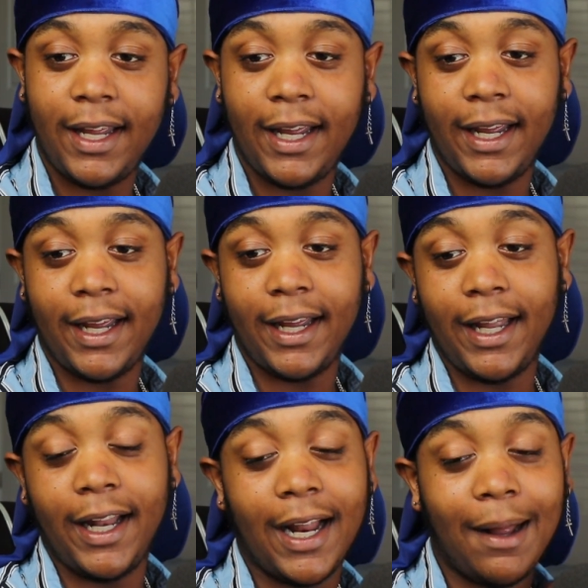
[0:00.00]

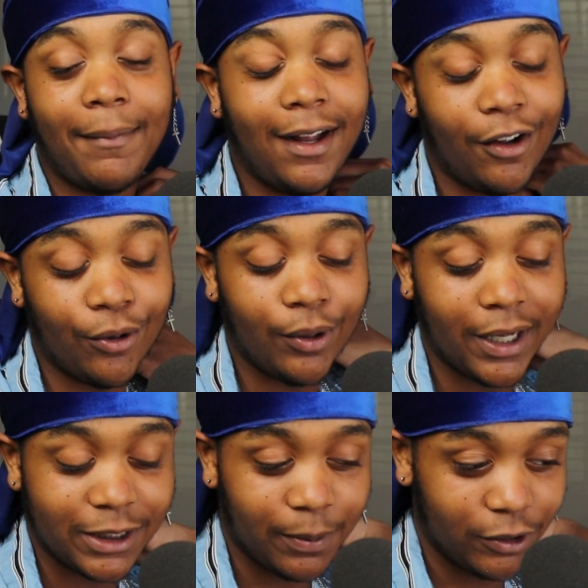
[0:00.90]
And I'm not going to
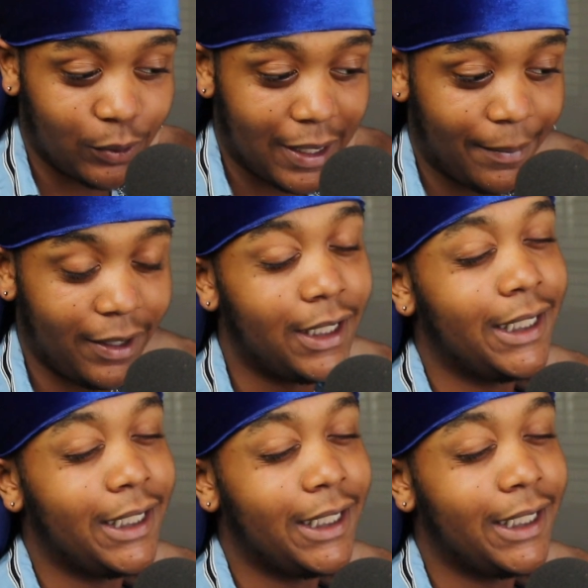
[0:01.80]
expose what happened